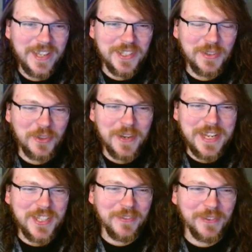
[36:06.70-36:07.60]
his
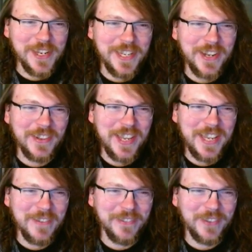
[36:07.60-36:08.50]
crazy freak out. They
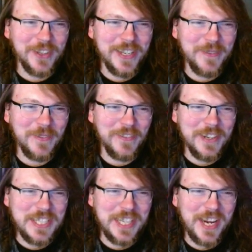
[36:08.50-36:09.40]
get
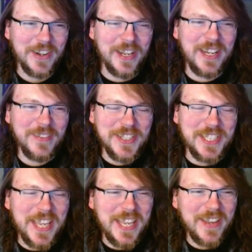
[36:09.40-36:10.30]
very scared, and I'm
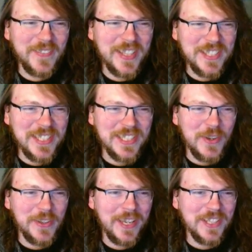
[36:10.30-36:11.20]
just like, yep, this is
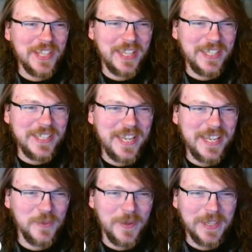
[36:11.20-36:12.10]
going exactly as I
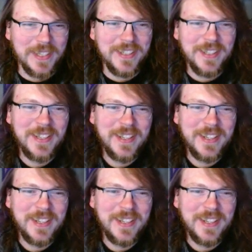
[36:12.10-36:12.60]
expected.